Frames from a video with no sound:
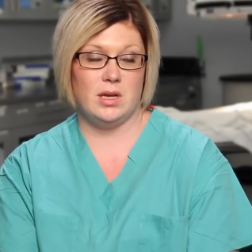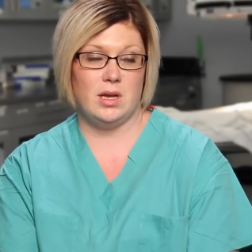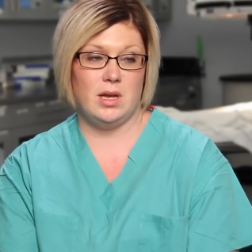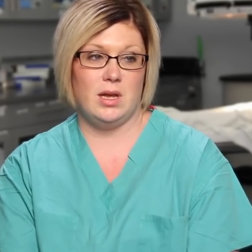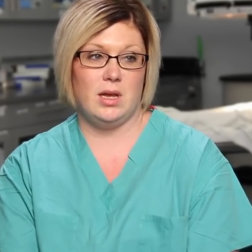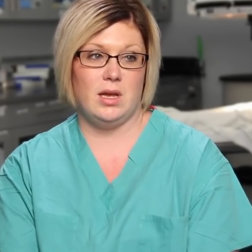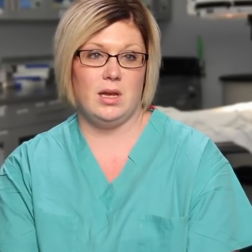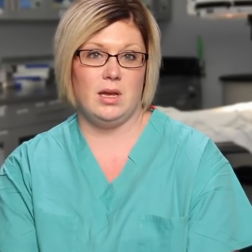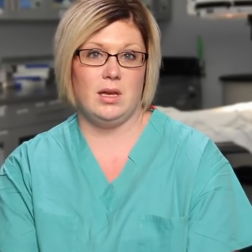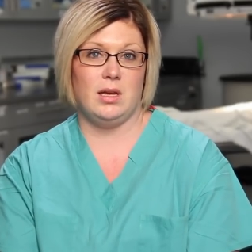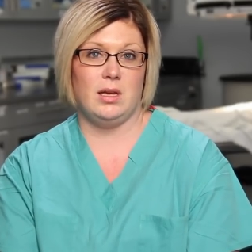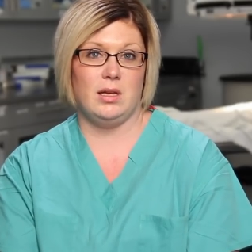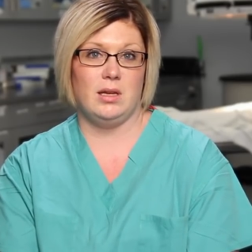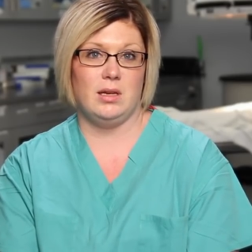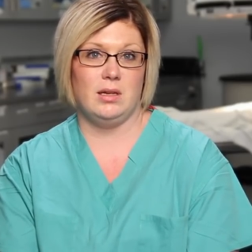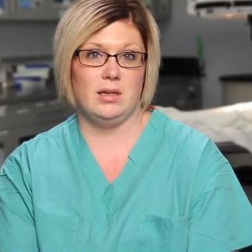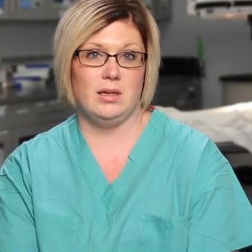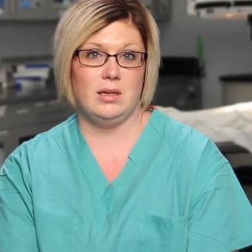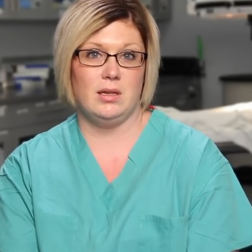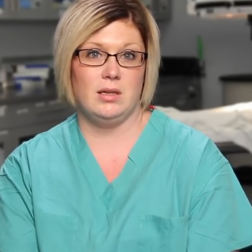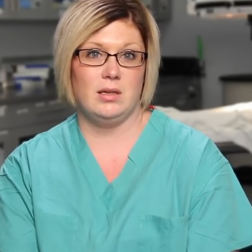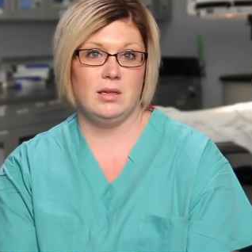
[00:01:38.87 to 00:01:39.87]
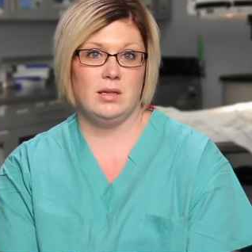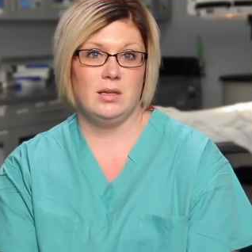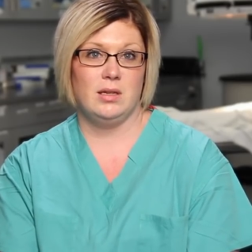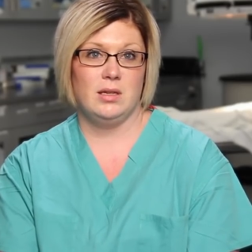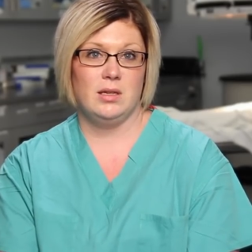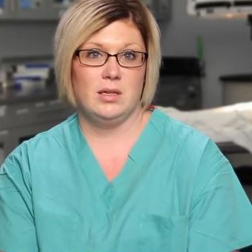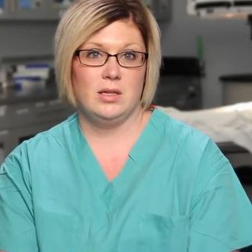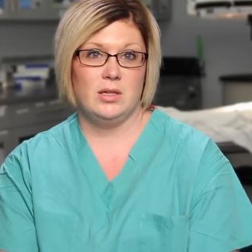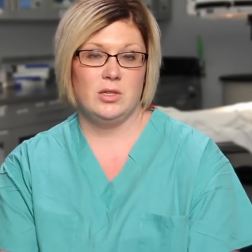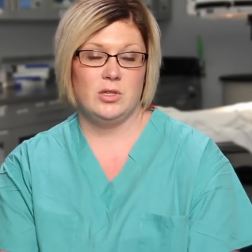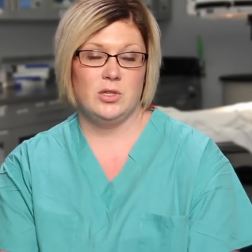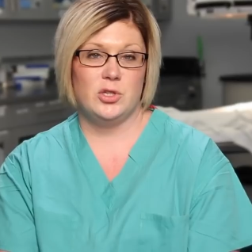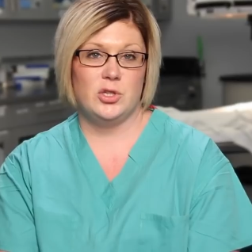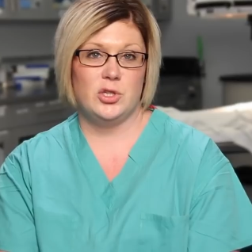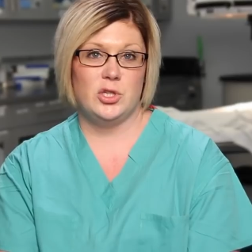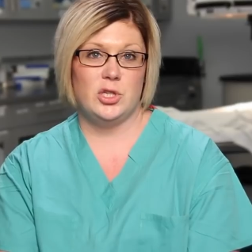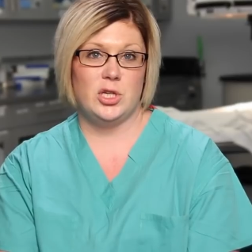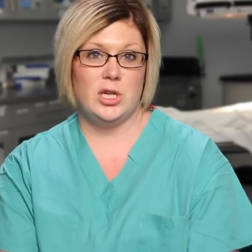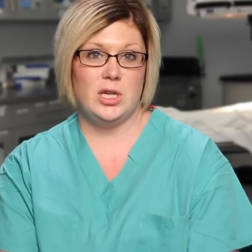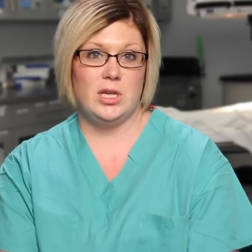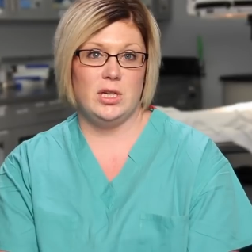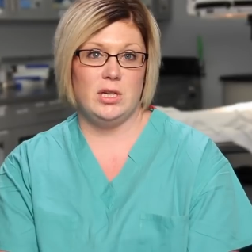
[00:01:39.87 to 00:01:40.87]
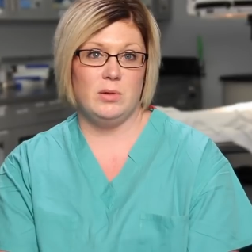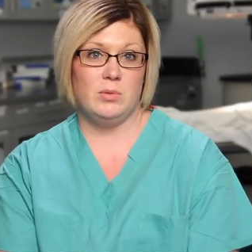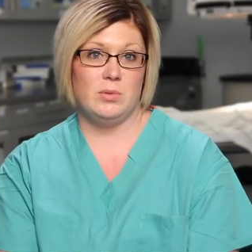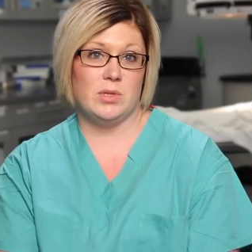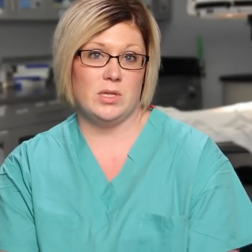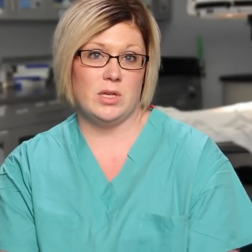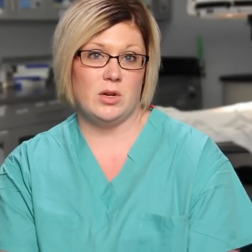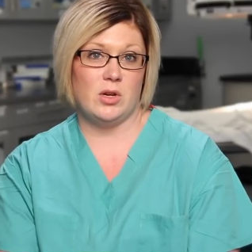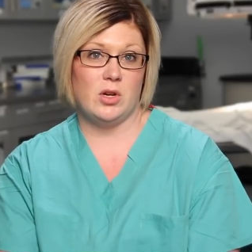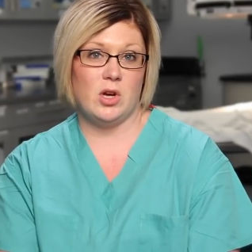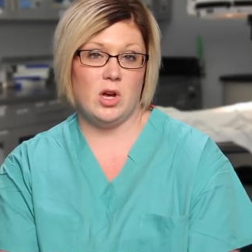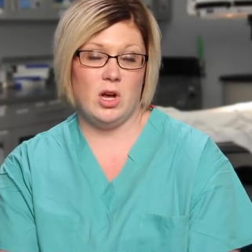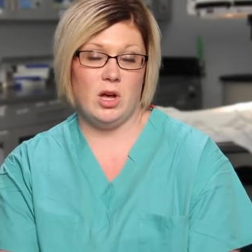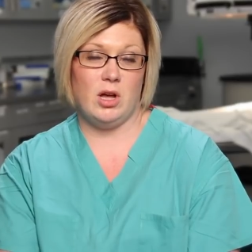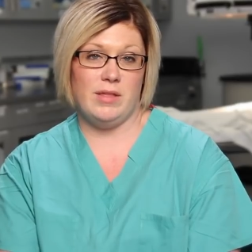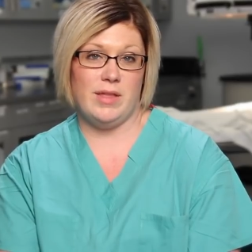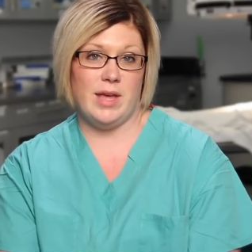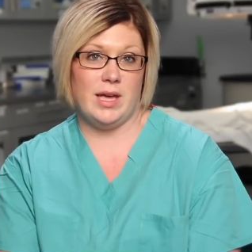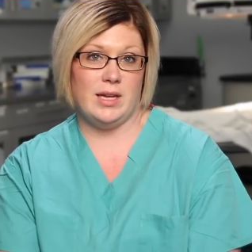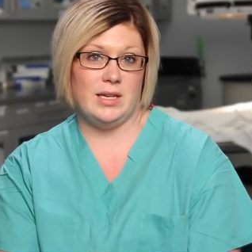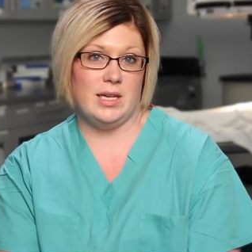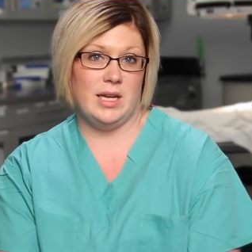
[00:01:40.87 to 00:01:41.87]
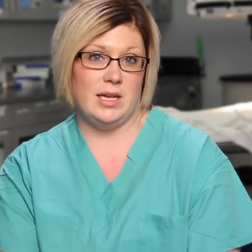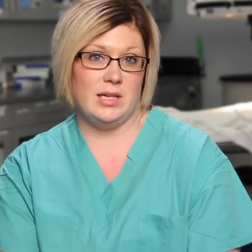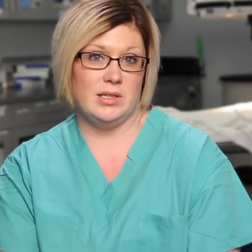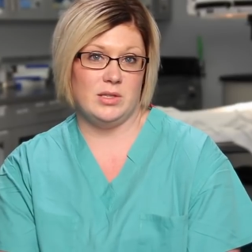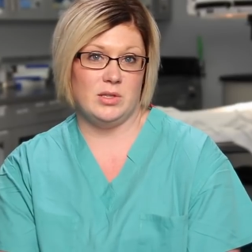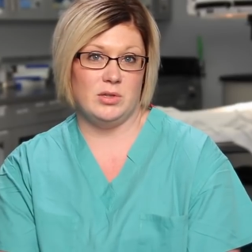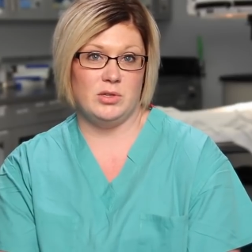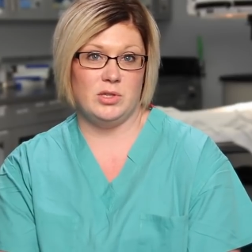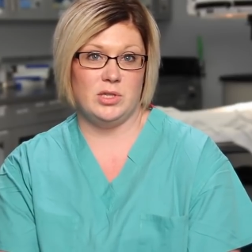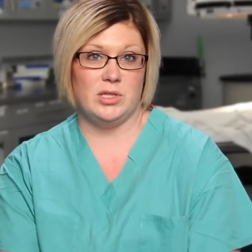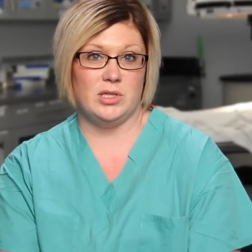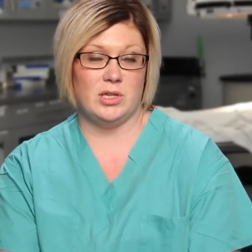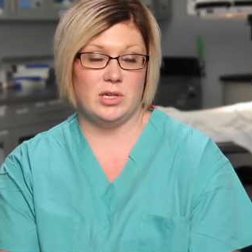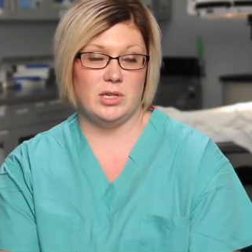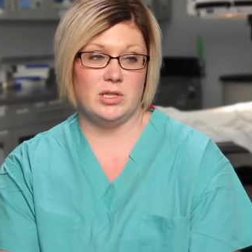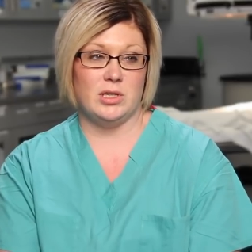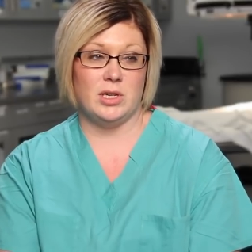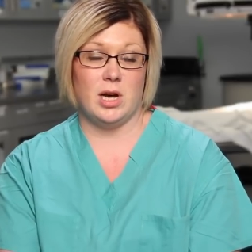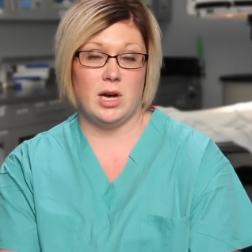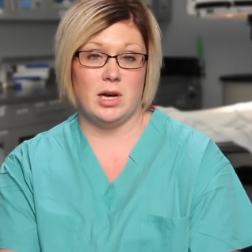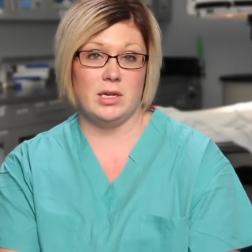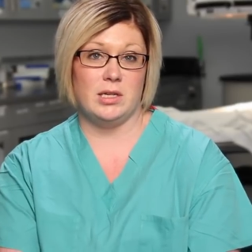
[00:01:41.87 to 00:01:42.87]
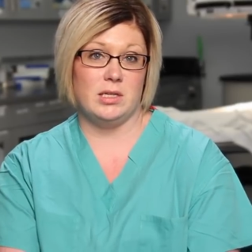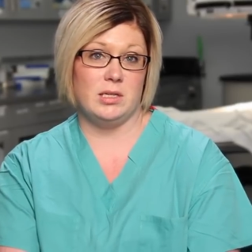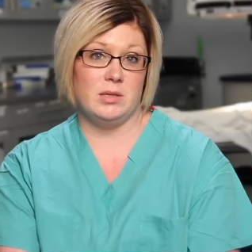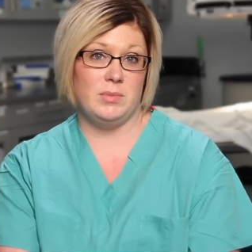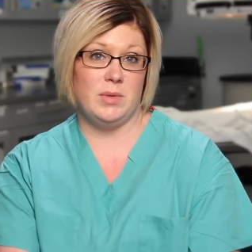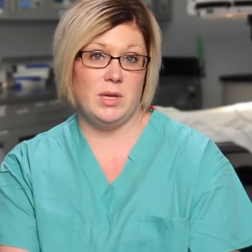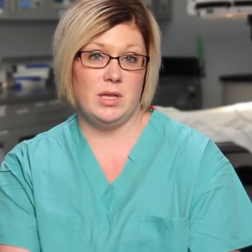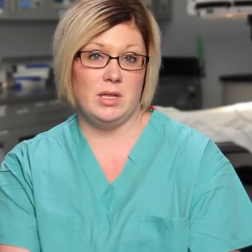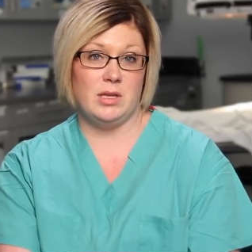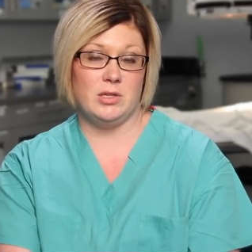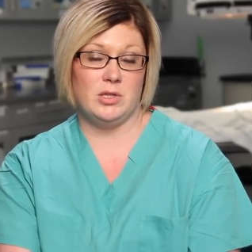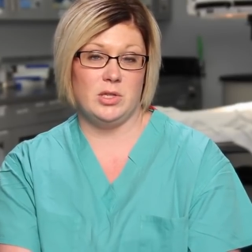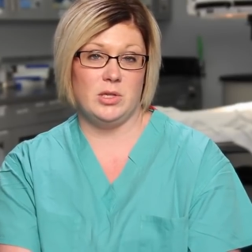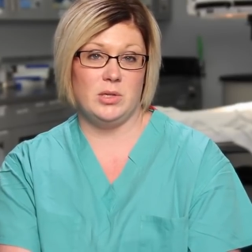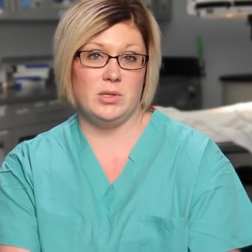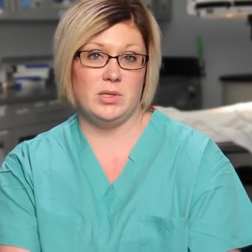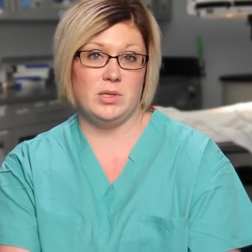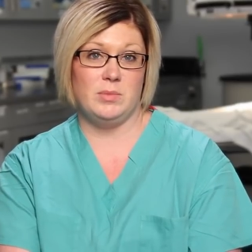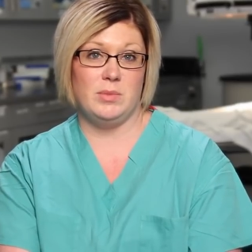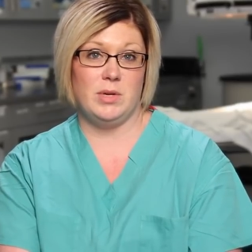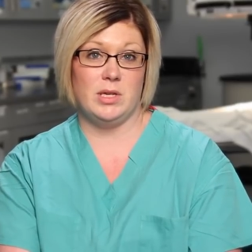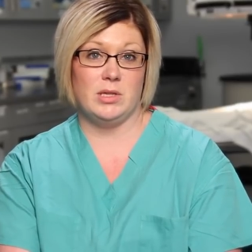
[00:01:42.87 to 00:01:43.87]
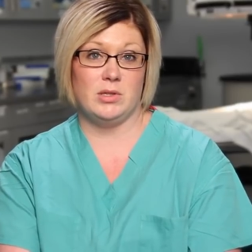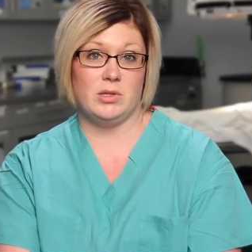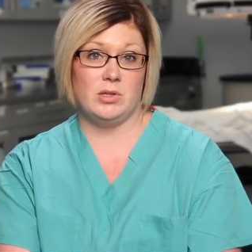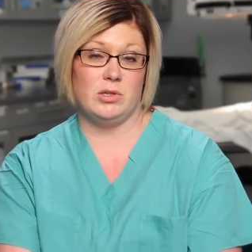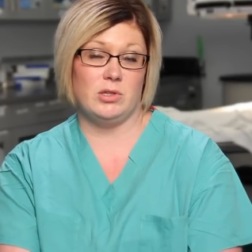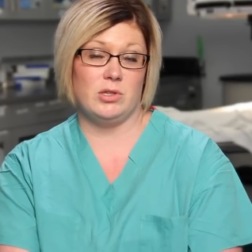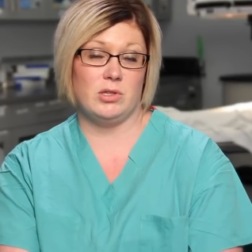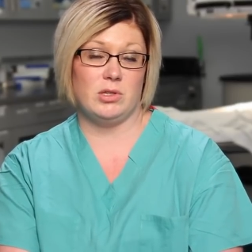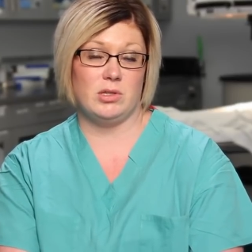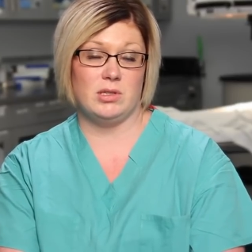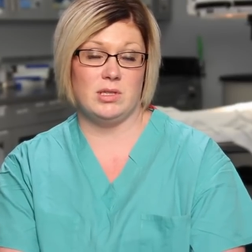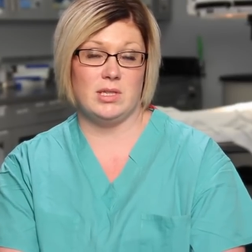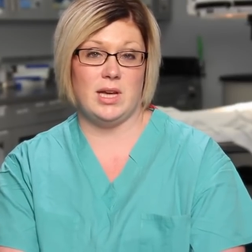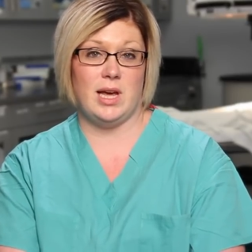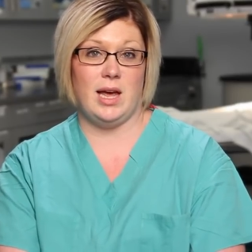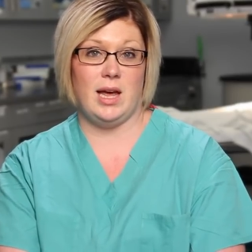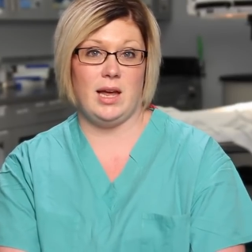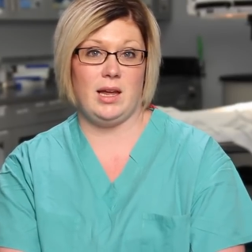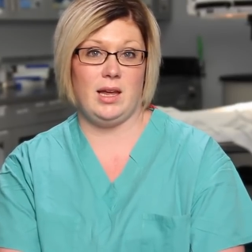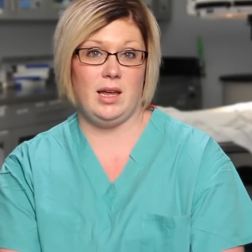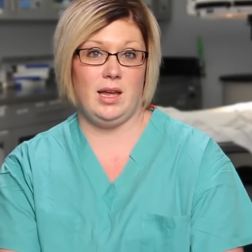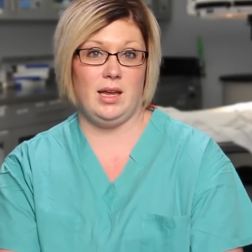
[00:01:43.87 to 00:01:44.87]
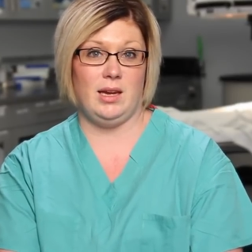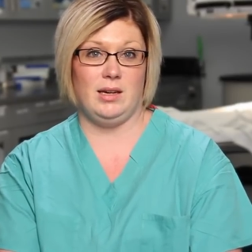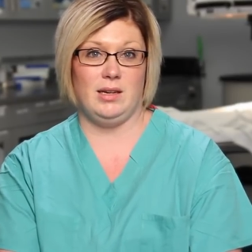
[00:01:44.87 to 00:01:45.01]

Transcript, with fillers: and she was on call that day, so she started talking to me that she used to be a surgical tech,